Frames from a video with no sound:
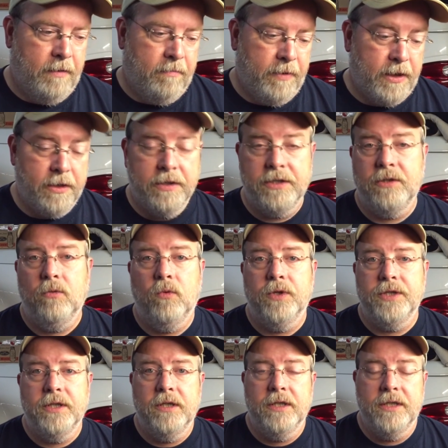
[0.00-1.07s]
because it
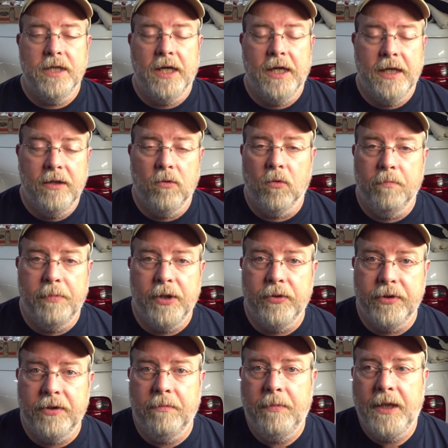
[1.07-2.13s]
wasn't designed or
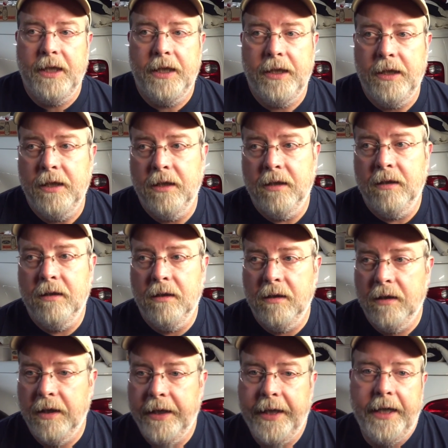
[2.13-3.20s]
built to be
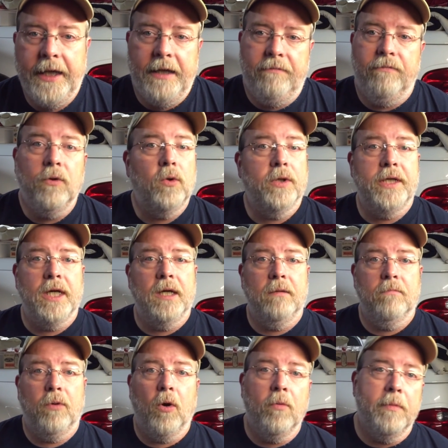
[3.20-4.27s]
a
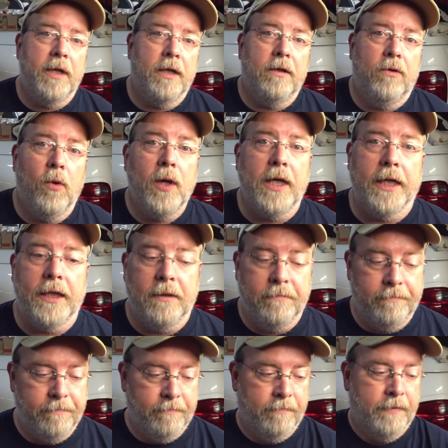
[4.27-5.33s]
full-time permanent dwelling.
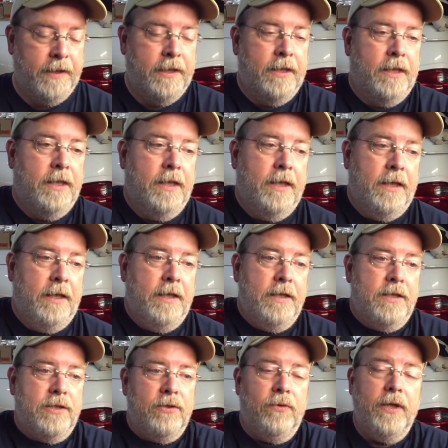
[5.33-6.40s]

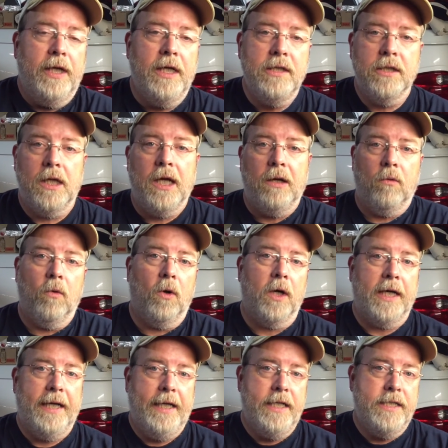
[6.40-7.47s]
So it needs a lot of
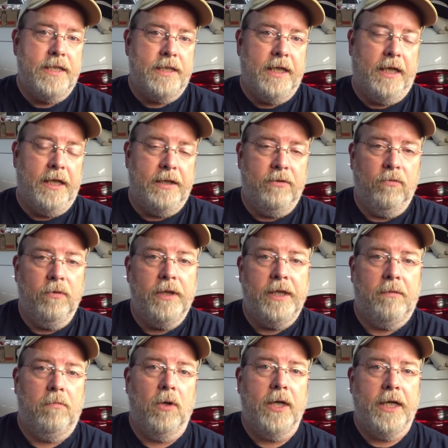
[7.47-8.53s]
work inside to
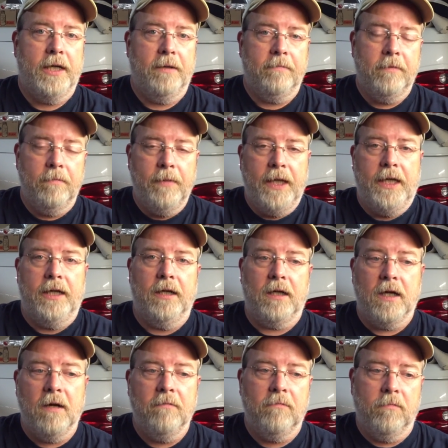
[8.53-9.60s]
really bring it up to make it a
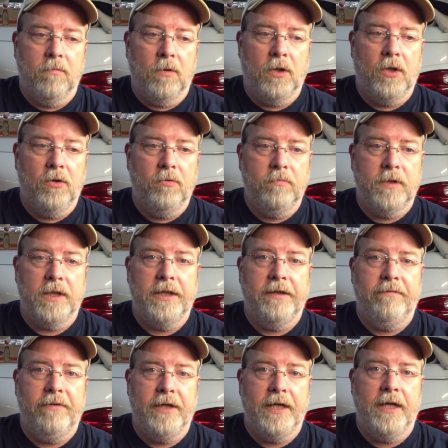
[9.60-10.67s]
comfortable home to
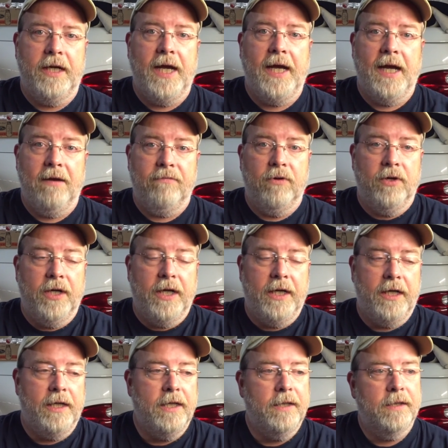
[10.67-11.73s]
live in day after
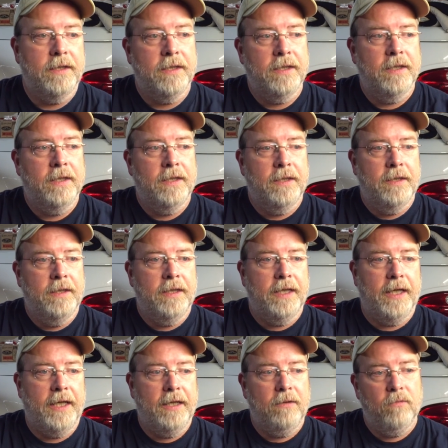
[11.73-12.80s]
day.
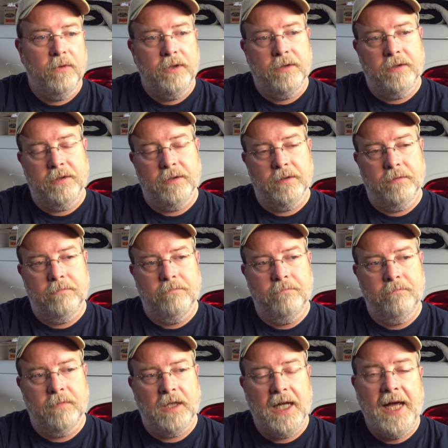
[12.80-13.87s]
And with the
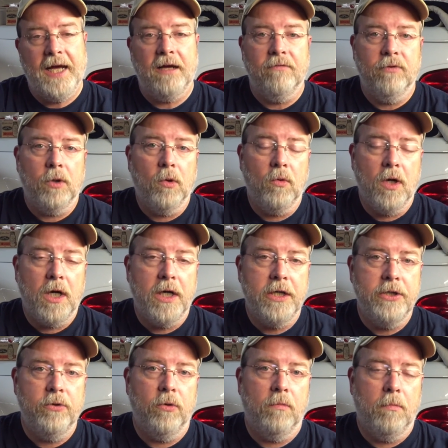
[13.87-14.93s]
lack of a
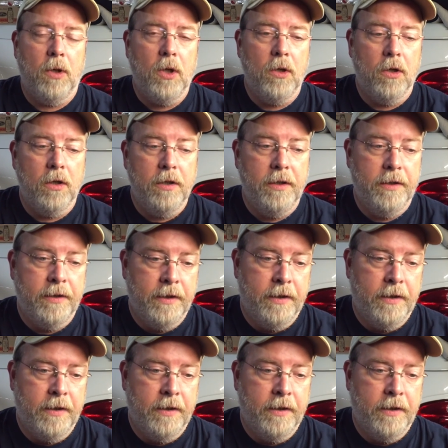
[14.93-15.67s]
garage or a barn,